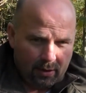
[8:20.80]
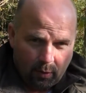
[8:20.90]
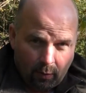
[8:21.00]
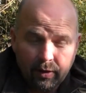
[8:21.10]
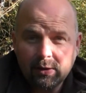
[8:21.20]

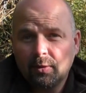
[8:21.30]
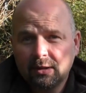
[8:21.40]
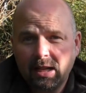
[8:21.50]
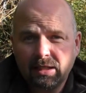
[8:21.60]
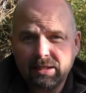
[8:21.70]
What they don't
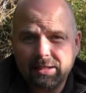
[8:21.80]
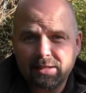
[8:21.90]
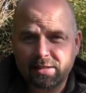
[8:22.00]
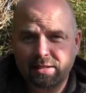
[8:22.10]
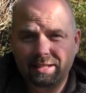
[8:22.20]
tell you
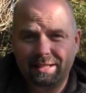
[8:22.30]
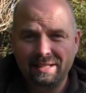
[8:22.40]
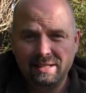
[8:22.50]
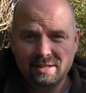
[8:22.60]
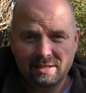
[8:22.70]
is
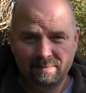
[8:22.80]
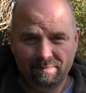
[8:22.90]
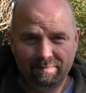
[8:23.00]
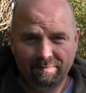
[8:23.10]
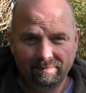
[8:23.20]
these
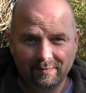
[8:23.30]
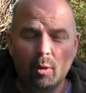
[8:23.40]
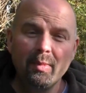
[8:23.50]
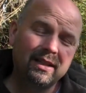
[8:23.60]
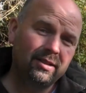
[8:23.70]
are
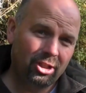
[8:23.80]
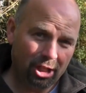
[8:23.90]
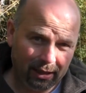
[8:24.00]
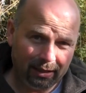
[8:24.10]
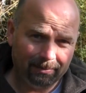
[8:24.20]
made in
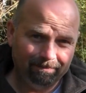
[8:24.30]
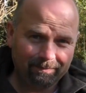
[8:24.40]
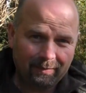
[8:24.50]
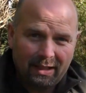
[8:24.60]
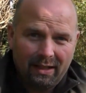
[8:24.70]
China.
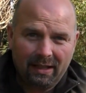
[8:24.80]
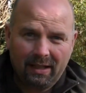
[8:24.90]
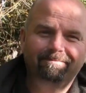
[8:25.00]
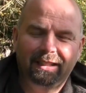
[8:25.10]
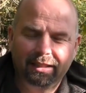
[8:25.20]

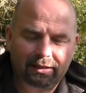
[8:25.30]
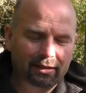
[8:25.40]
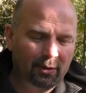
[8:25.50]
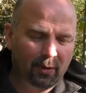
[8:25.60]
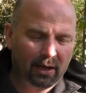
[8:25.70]

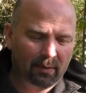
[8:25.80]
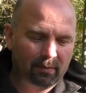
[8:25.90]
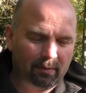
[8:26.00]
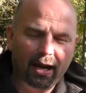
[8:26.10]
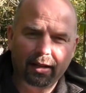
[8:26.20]
Ideally, when
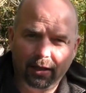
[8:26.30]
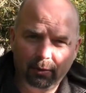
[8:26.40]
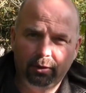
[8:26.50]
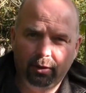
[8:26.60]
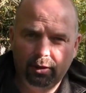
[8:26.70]
I'm buying
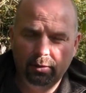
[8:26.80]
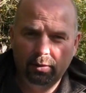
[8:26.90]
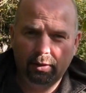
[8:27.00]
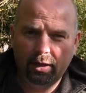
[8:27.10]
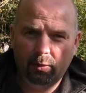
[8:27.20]
outdoor
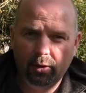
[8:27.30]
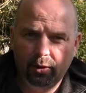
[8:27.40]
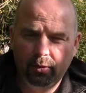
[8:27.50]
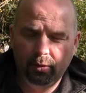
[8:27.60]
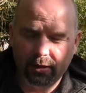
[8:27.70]
clothing, I want to
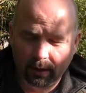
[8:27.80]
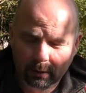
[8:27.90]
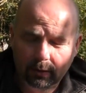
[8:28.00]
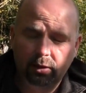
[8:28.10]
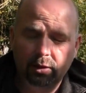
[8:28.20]
go as
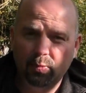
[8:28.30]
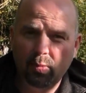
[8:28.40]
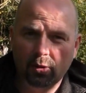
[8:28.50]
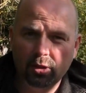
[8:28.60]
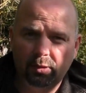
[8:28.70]
local as
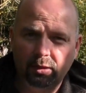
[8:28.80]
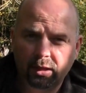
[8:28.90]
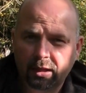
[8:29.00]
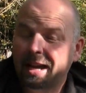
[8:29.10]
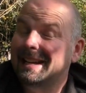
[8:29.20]
possible.
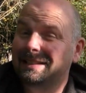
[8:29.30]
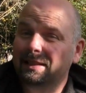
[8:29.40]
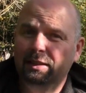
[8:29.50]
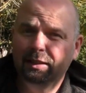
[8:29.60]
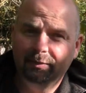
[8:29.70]

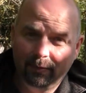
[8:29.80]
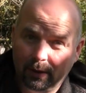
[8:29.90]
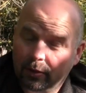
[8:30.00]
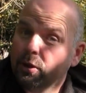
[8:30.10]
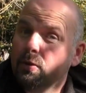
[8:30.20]
Ideally, you
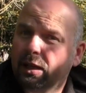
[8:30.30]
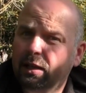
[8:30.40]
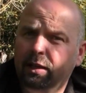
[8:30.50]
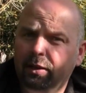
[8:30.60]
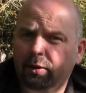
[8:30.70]
know,
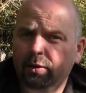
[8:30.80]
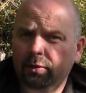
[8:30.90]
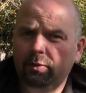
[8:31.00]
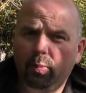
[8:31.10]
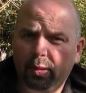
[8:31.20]
UK or
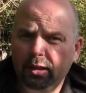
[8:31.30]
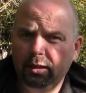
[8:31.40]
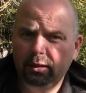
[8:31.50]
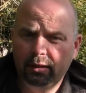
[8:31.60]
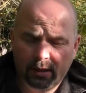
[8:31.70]
European.